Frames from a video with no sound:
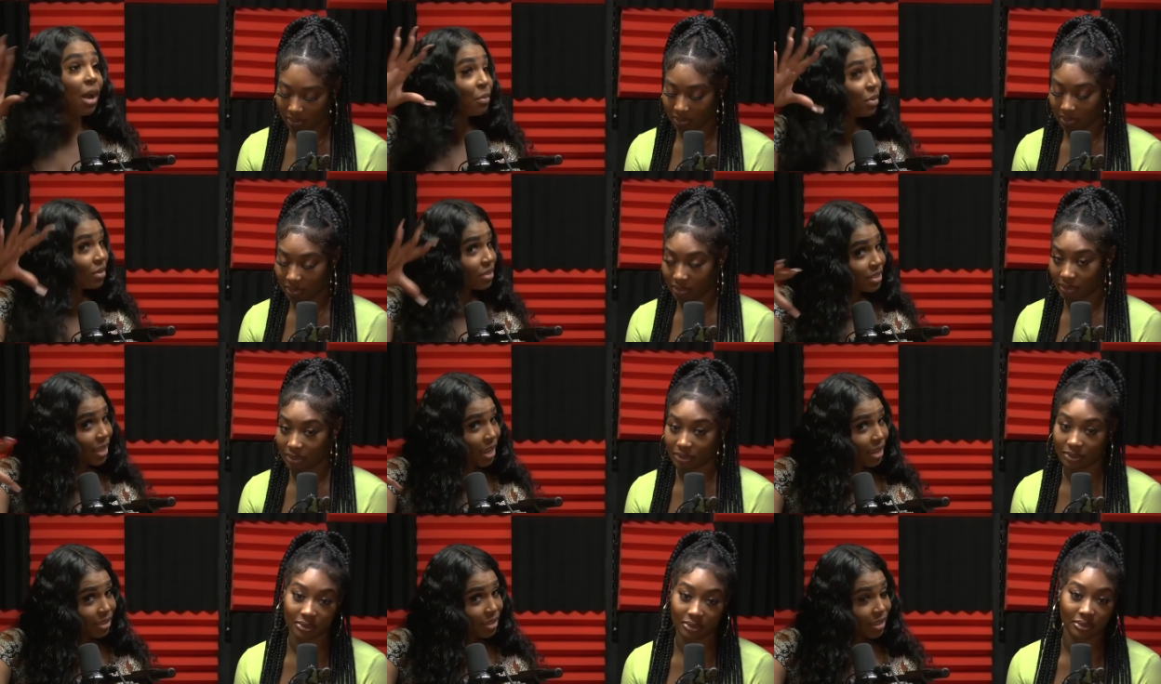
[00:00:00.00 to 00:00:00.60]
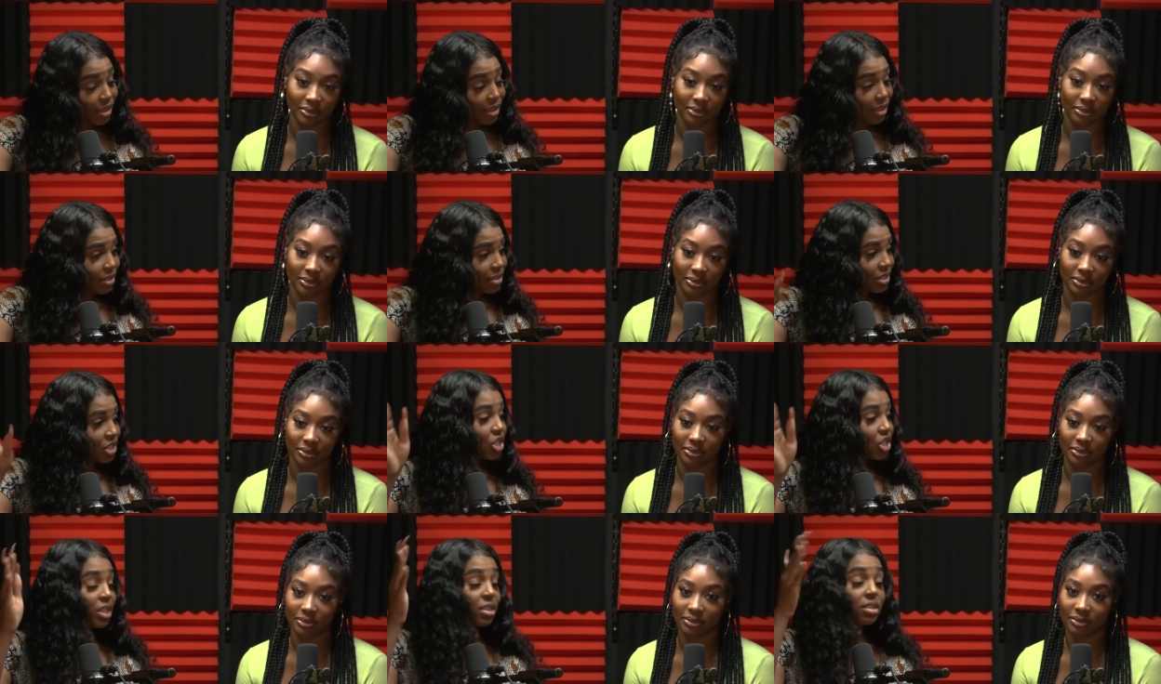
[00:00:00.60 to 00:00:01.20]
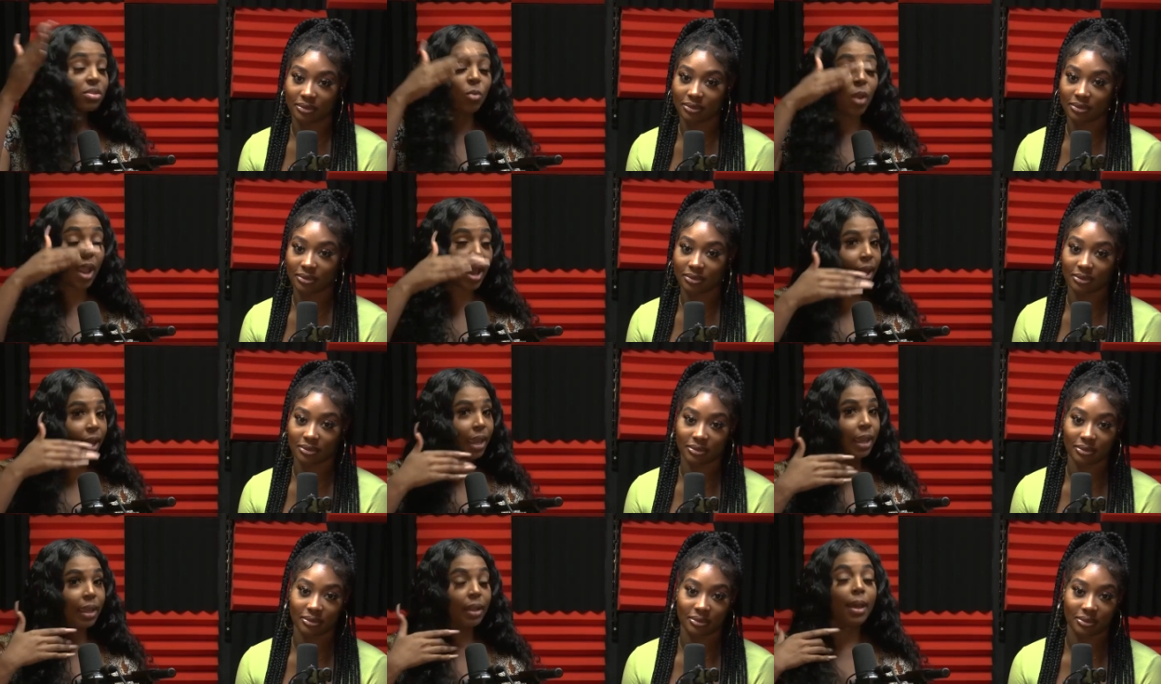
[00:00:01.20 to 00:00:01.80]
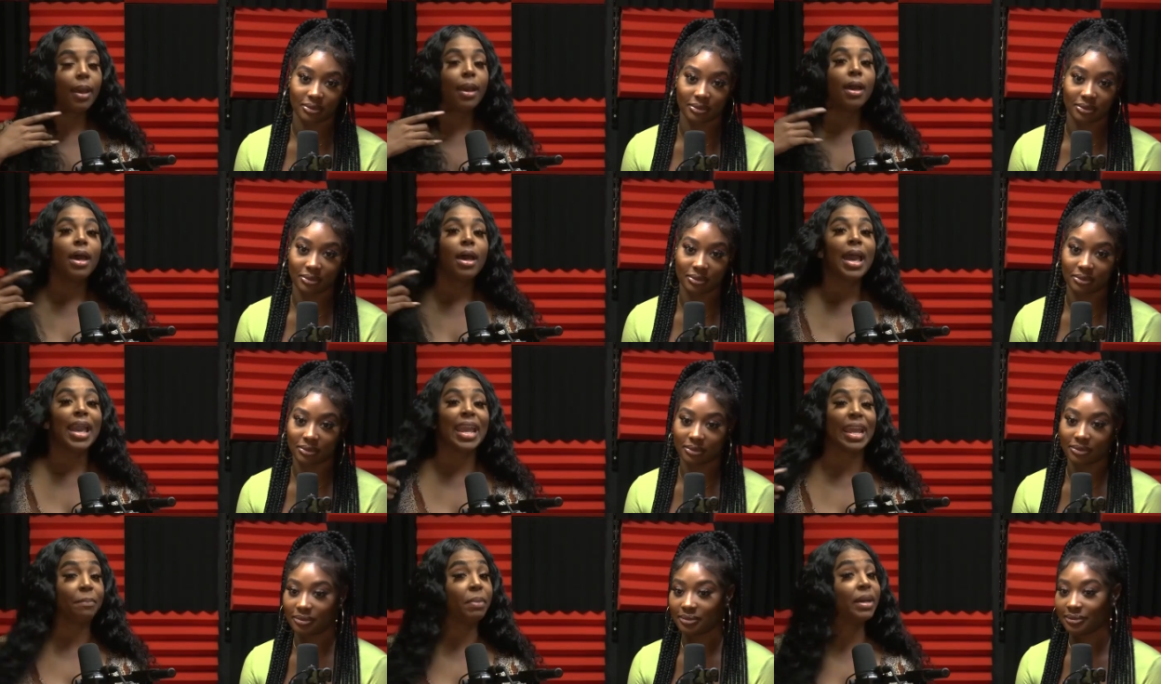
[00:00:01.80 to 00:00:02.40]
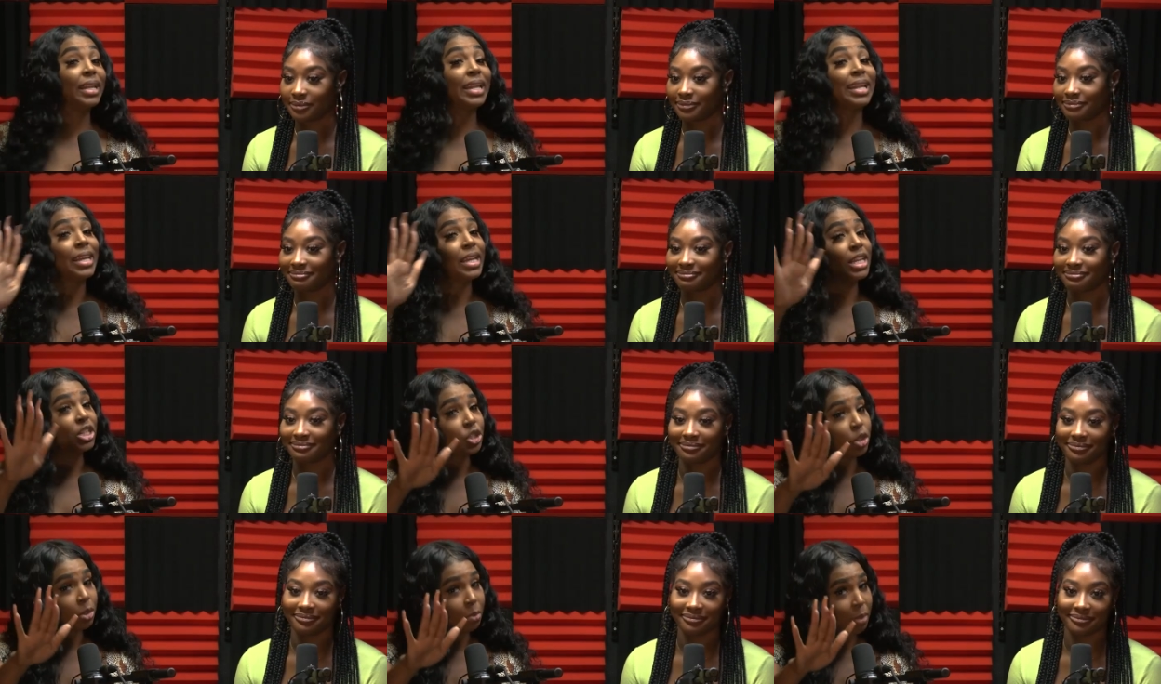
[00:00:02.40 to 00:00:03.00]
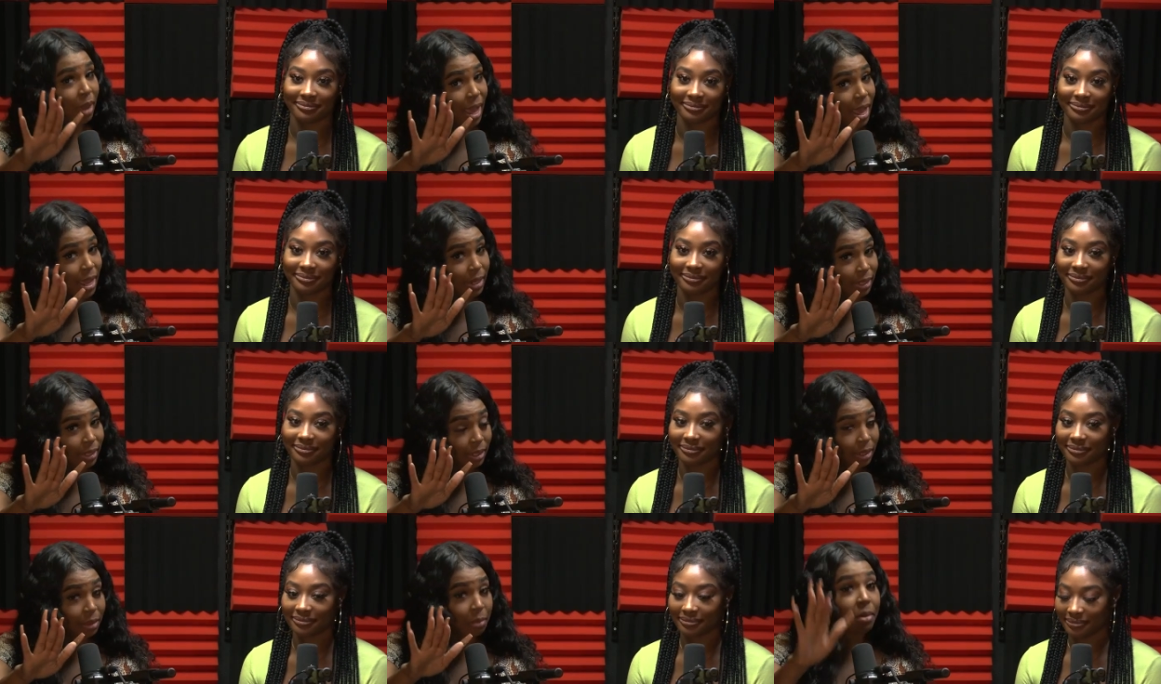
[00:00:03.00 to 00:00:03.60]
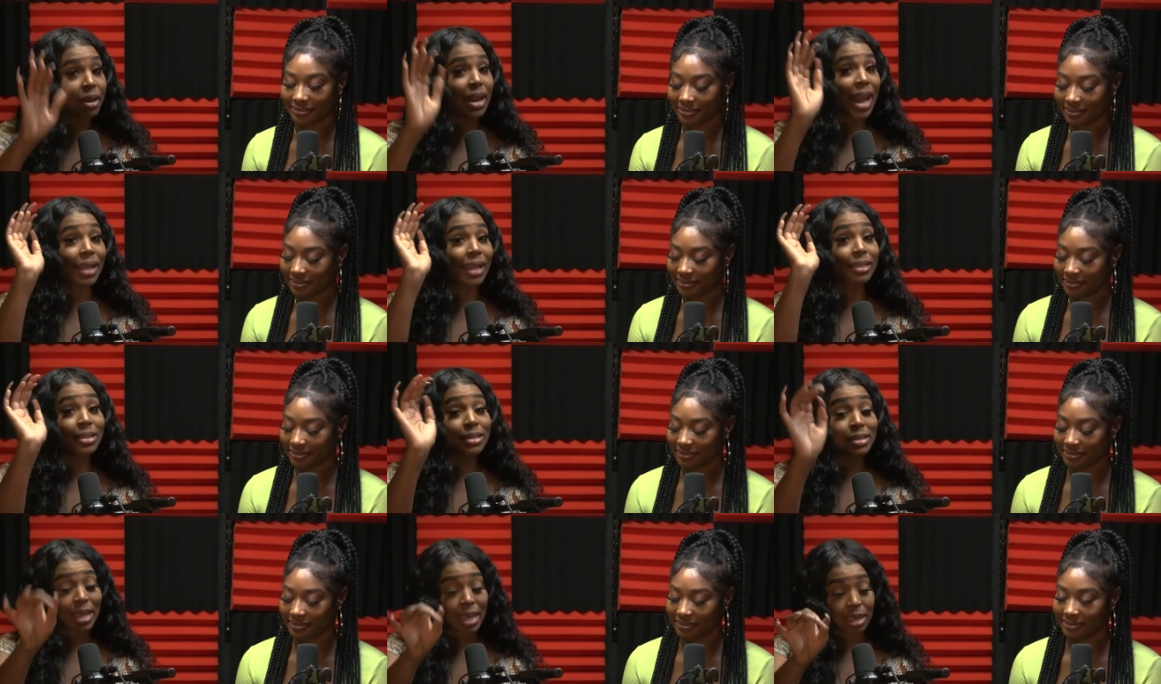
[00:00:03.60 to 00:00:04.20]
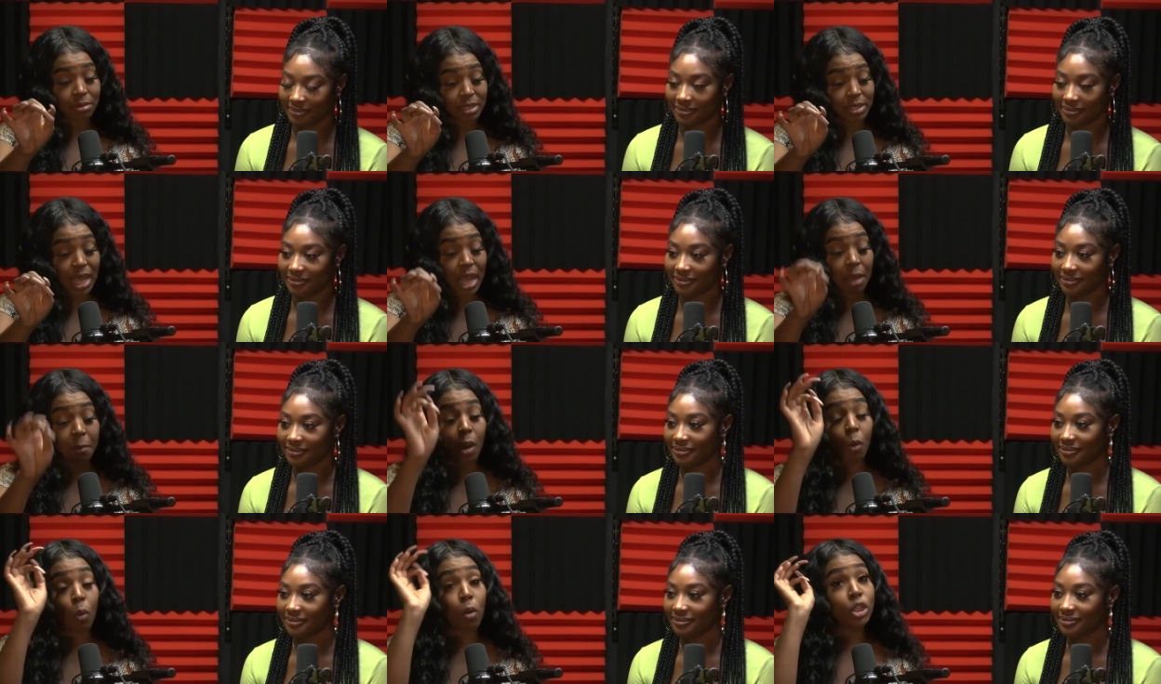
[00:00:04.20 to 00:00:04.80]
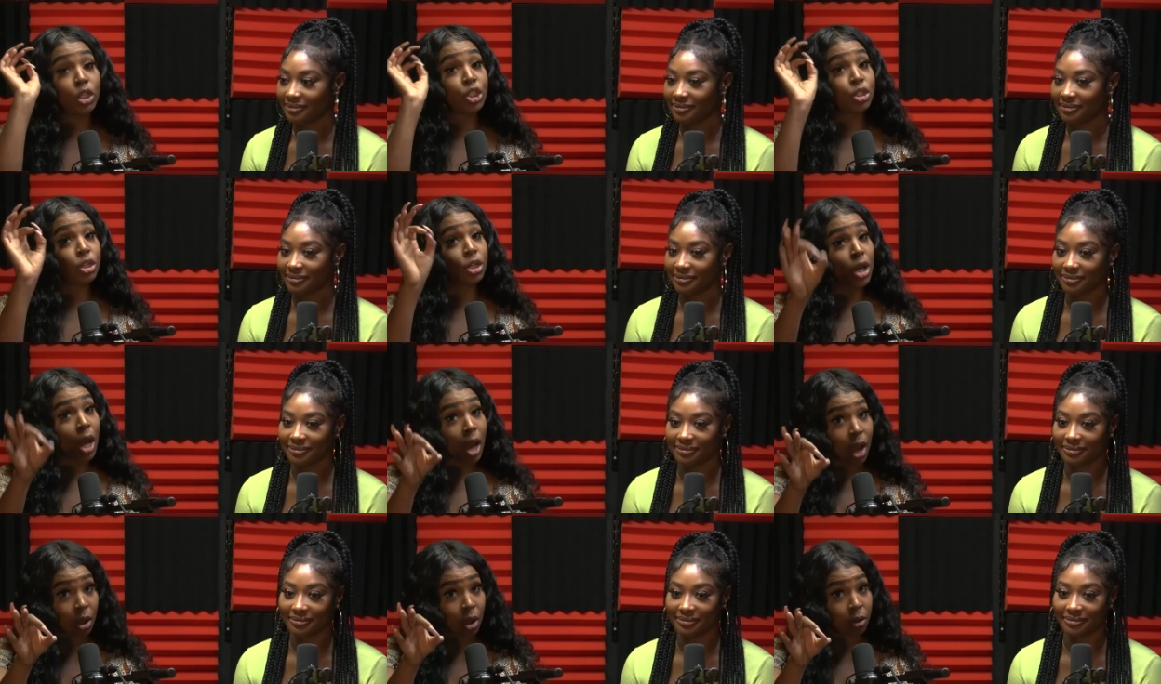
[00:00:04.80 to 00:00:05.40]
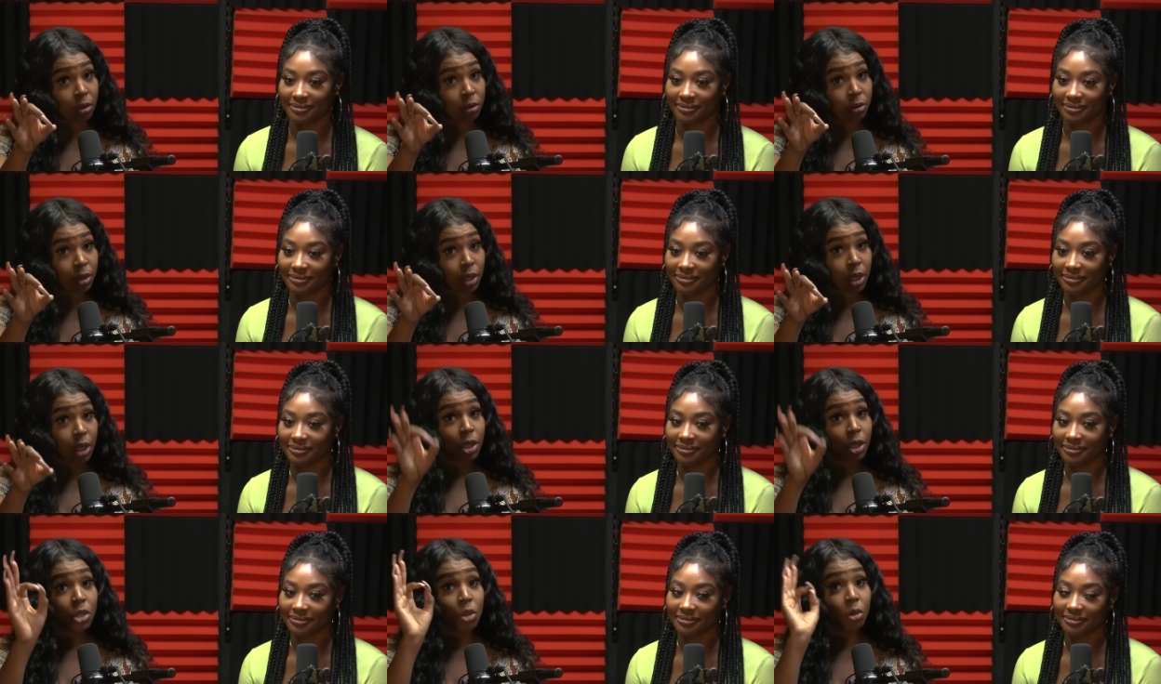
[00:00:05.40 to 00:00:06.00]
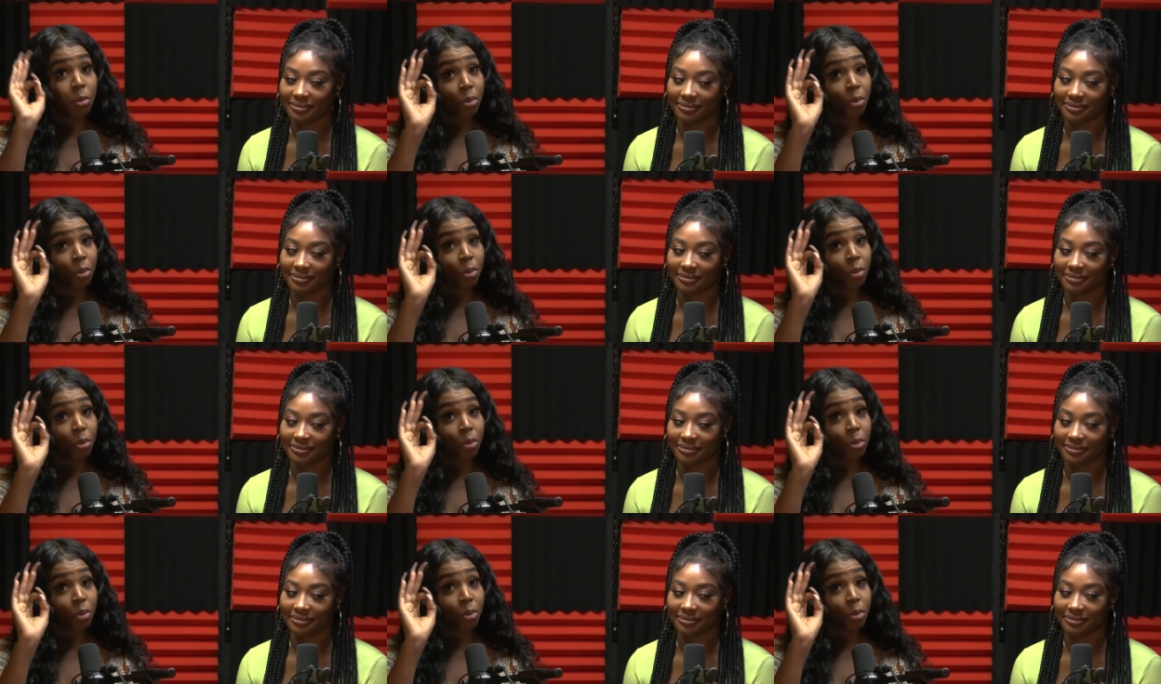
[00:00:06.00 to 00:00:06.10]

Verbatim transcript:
Speaker 1: will say this, she's right. It, but it is your body. But at the same time, I want you to know you